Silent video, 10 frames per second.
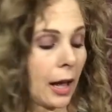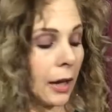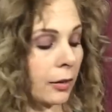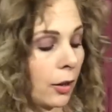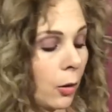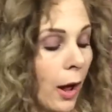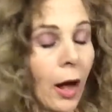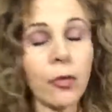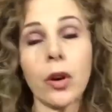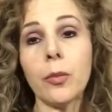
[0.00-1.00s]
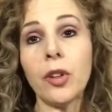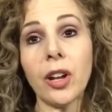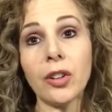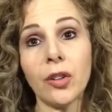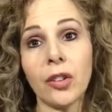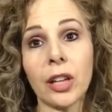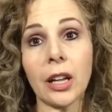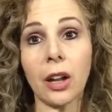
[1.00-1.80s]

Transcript: And so after I'm done using it,